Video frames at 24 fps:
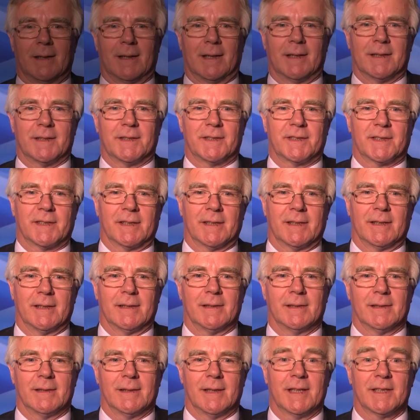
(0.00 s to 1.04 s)
As
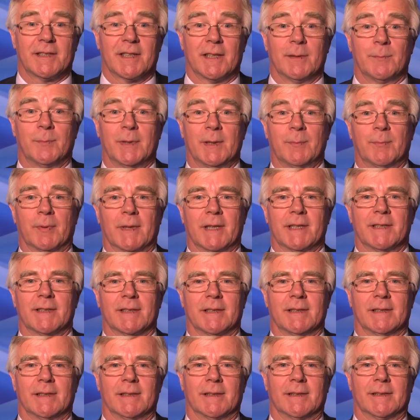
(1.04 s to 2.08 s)
SNP
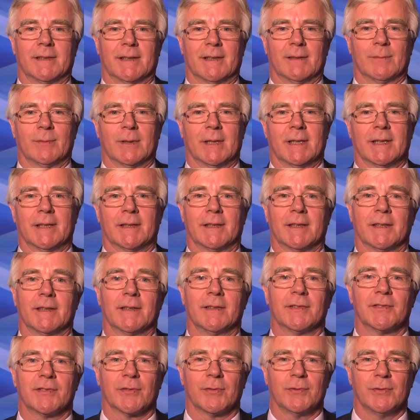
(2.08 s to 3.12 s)
president, I would like to
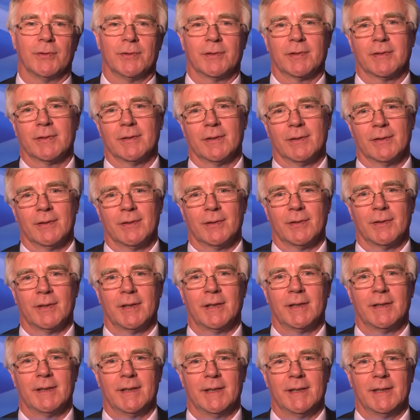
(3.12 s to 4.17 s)
salute all
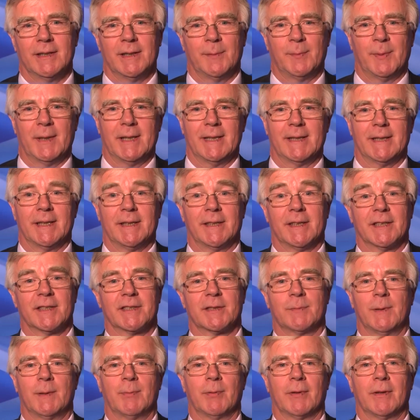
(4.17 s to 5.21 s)

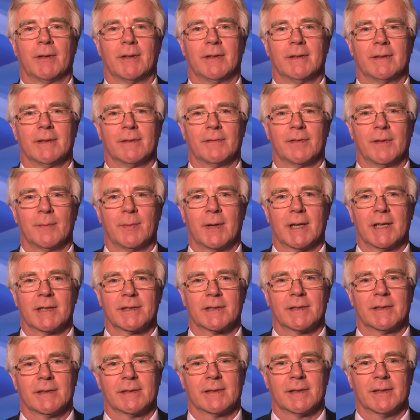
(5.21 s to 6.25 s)
independentist people of the
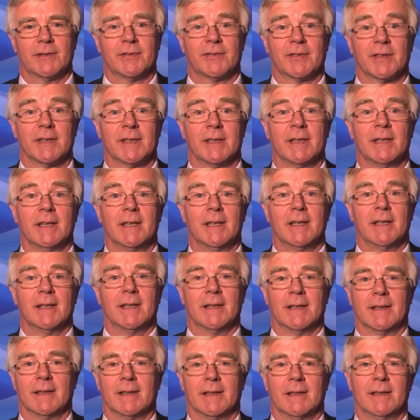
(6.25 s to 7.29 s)
Basque country.
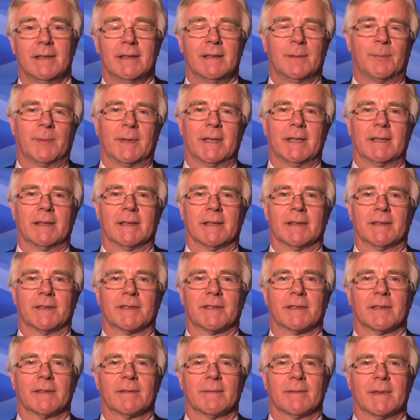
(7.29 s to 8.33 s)

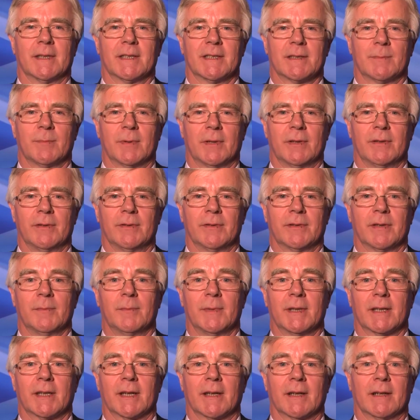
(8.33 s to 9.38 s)
Independence is about
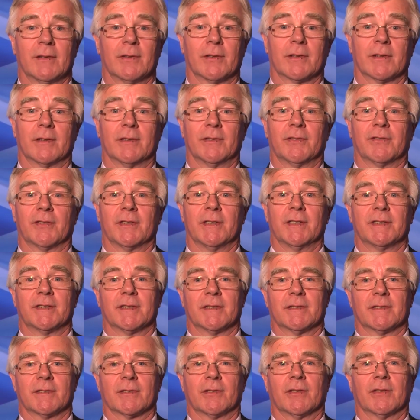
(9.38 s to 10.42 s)
making our
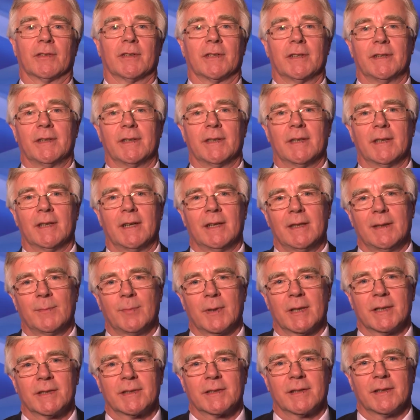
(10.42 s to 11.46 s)
countries, Scotland and the
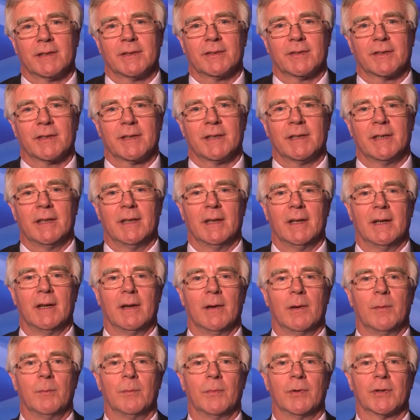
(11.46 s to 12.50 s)
Basque country,
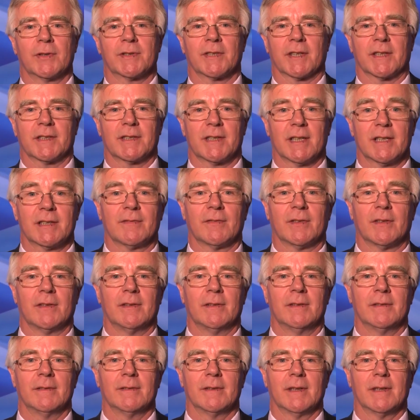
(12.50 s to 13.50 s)
more successful,